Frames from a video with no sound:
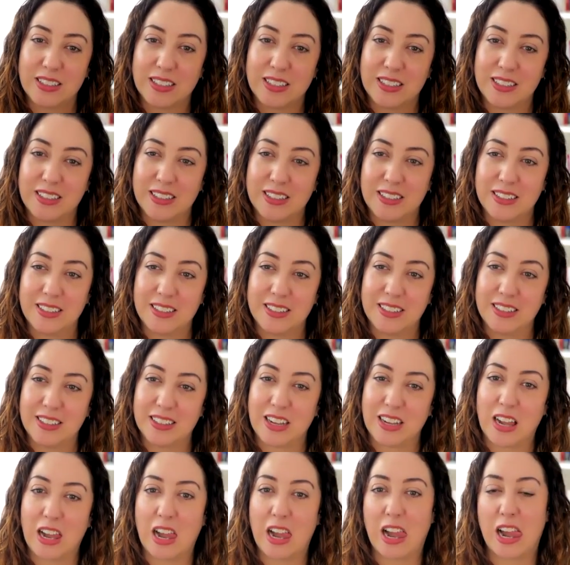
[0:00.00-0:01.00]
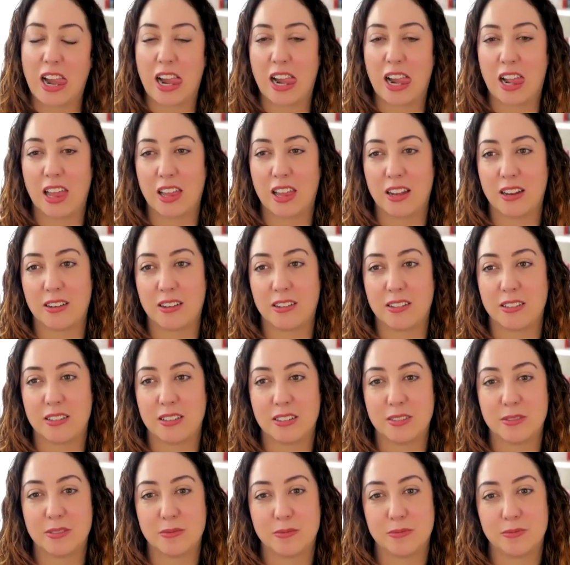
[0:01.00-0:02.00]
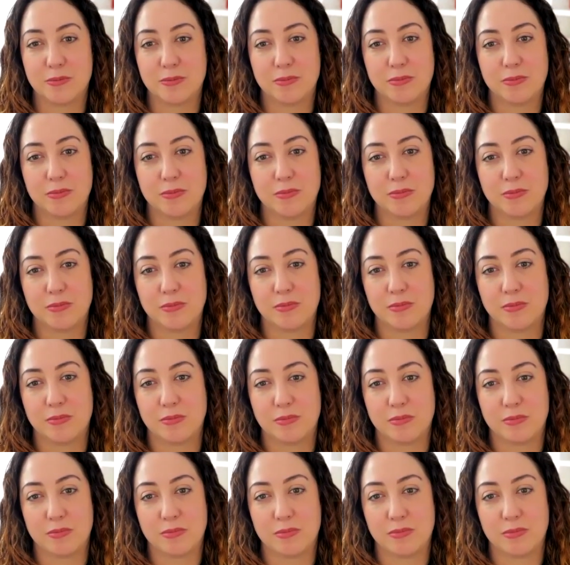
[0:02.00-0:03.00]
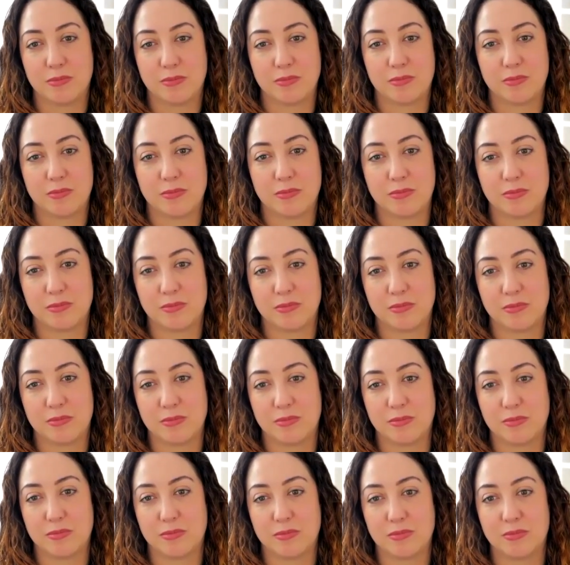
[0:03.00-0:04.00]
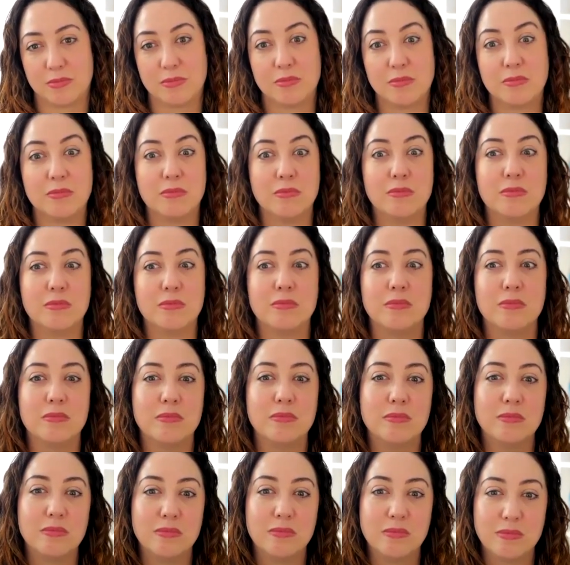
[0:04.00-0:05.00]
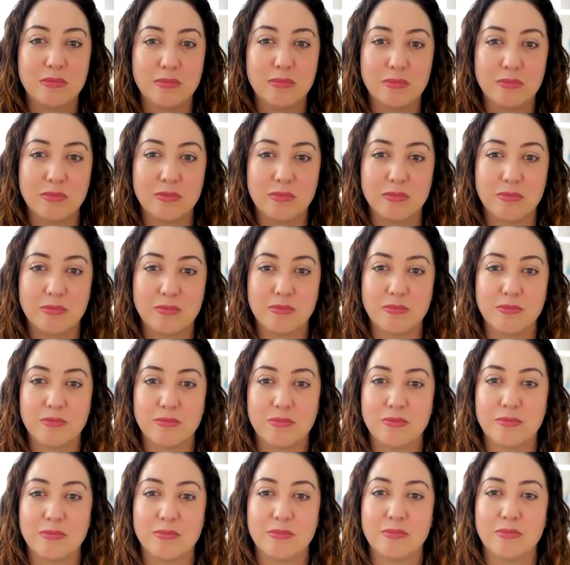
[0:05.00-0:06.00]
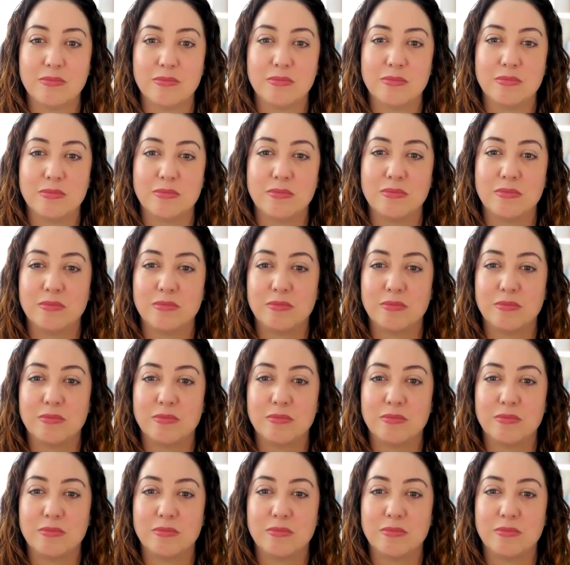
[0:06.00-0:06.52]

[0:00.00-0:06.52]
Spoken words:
This person isn't speaking.